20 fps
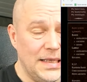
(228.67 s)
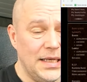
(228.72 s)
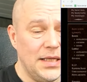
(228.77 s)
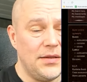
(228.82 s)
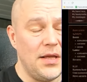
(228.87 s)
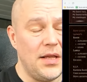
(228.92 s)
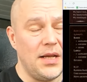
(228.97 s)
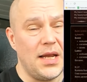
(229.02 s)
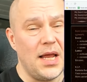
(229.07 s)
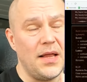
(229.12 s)

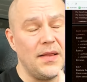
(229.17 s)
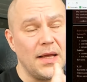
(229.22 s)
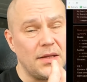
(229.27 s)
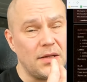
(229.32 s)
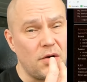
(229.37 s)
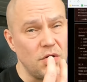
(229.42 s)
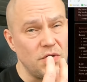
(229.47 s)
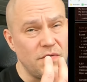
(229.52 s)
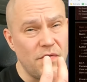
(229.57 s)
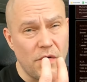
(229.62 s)
Then again, that
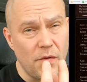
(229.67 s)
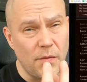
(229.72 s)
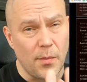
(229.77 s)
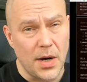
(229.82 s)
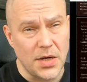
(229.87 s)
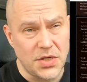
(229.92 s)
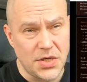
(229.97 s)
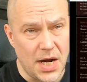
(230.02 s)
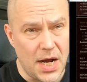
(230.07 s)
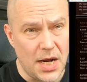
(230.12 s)
goes very
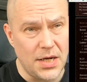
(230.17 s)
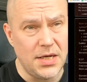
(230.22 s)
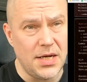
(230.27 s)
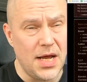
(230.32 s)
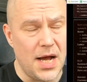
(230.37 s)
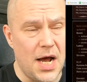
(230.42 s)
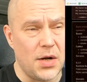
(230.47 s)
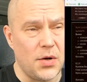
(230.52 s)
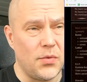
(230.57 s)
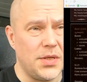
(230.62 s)
much hand in
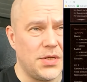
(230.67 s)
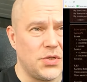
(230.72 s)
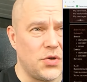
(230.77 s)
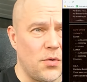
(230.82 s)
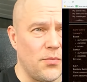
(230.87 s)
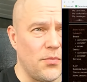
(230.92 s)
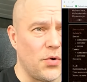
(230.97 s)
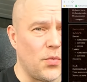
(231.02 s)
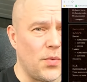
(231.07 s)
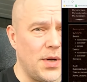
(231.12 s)
hand with
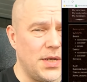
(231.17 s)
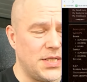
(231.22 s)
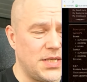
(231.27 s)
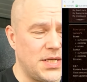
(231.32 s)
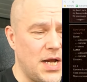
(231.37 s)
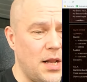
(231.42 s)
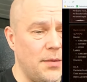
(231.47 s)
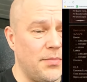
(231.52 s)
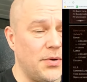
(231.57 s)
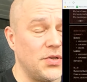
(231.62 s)
Somber Winds
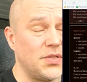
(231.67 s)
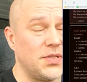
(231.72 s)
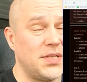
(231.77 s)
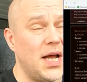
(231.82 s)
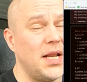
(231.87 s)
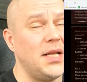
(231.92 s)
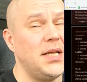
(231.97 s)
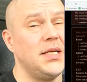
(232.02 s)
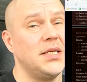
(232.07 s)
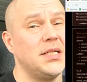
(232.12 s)
style because
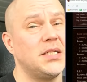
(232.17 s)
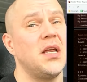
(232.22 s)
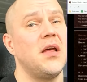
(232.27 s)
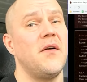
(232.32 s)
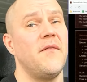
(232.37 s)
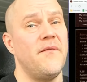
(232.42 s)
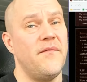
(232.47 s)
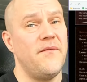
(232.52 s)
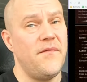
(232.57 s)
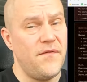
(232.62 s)
that is
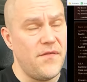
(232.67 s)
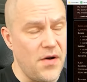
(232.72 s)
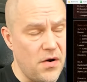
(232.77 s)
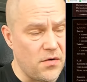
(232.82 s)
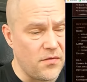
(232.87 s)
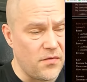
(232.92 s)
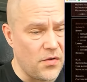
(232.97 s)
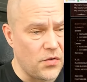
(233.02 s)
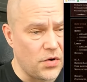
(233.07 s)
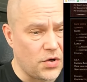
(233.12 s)
very,
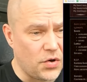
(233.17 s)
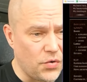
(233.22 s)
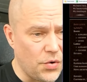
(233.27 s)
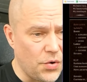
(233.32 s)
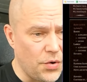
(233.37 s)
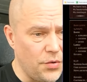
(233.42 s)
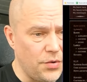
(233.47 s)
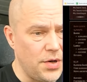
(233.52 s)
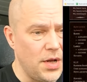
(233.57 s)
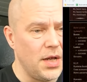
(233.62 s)
very
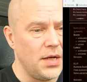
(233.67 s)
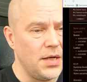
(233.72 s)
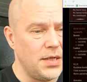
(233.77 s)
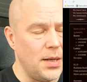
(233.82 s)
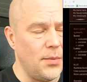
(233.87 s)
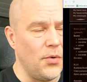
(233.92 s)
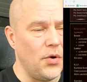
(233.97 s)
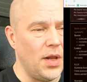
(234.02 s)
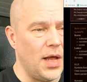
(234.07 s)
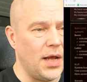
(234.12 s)
crude
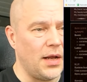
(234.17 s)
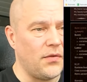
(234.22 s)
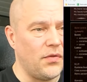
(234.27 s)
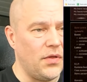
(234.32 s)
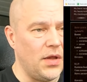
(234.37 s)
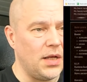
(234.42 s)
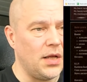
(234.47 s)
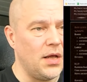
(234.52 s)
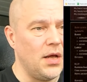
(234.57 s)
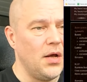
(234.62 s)
demo-like
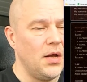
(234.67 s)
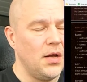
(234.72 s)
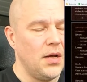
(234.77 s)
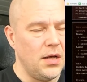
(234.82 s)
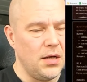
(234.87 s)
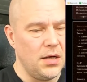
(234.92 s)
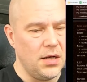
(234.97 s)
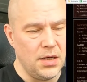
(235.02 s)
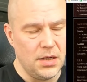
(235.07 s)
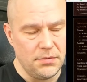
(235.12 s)
thing
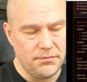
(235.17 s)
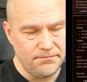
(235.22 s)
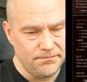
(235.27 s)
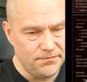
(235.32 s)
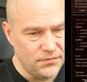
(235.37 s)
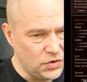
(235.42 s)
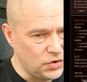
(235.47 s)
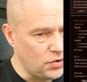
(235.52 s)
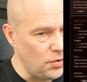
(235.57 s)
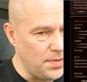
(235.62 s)
uh,
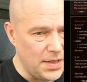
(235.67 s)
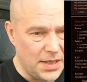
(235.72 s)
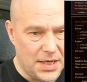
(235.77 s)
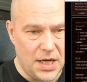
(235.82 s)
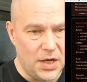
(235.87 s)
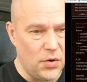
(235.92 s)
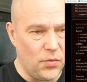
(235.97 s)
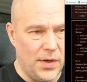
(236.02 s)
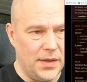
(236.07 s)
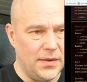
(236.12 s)
to
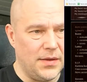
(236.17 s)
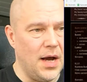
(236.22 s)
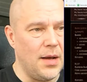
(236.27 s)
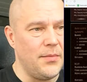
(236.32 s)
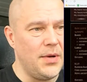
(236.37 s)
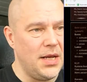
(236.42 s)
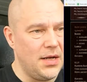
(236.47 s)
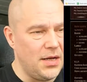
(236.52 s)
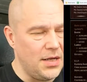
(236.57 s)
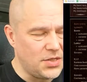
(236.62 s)
begin with. I
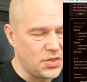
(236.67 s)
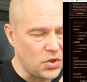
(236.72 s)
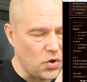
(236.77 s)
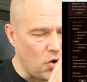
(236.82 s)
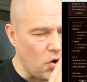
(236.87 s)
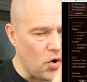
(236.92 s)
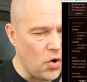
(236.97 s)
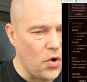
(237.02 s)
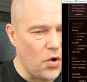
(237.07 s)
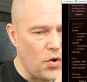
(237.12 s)
mean, it's
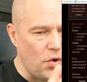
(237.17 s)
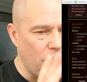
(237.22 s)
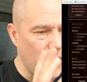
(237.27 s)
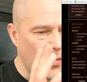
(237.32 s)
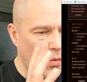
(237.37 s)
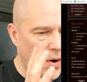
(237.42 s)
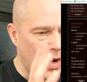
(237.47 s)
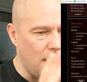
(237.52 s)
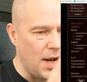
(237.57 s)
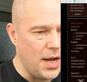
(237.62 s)
all the
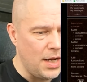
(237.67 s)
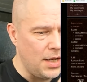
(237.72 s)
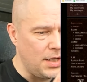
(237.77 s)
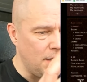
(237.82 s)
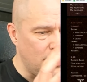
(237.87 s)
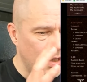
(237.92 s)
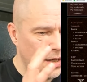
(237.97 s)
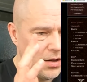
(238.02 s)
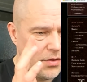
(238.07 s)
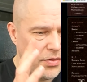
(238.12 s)

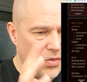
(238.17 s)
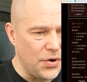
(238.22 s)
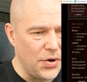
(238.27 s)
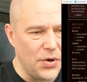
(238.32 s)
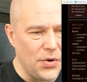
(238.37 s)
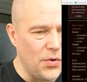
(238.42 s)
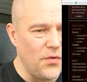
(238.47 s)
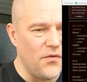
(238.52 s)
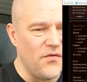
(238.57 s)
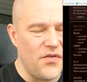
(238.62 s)
way
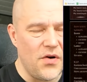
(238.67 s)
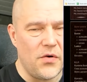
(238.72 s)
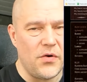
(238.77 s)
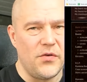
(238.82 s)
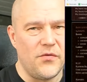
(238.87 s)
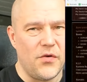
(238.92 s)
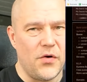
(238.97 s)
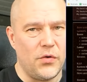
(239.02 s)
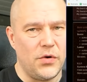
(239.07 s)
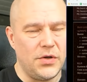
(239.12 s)
through very,
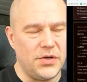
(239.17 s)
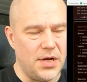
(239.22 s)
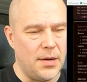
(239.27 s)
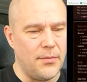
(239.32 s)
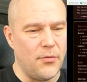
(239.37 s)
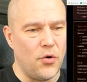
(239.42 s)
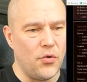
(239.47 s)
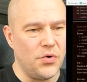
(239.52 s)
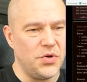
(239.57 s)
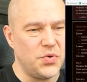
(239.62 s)
very
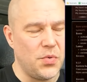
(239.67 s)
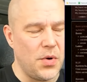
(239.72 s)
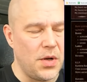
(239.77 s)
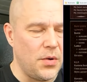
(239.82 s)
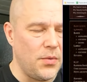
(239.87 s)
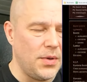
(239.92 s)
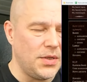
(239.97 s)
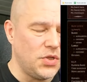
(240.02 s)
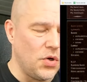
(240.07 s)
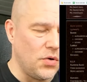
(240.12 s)
demoish. Whether
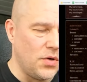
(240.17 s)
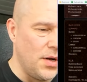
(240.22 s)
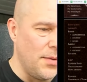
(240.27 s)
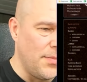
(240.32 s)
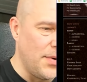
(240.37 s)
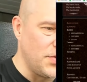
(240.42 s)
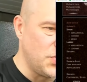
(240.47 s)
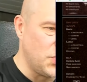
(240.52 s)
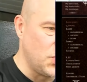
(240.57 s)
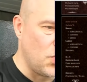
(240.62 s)
we're talking
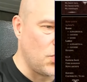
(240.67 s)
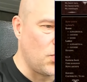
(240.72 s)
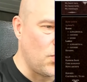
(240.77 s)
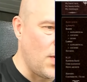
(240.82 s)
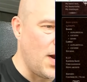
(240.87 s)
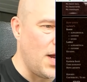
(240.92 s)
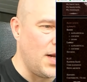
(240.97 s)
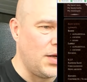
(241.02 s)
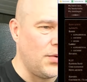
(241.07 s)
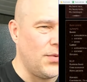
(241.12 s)
about
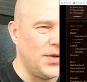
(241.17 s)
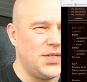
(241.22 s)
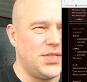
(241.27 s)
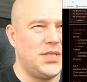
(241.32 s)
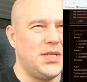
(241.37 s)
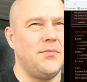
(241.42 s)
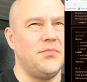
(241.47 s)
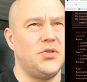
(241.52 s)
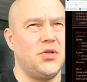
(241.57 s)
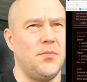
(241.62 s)
songwriting, which
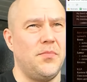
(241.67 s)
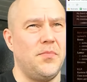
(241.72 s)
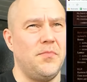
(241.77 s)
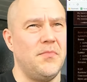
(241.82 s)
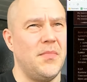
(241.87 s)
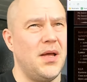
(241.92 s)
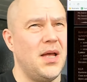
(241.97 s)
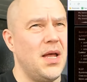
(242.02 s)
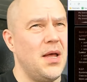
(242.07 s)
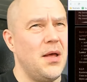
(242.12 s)
seems to
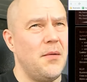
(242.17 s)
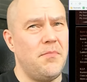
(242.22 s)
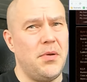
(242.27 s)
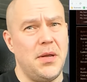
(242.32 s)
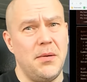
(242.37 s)
be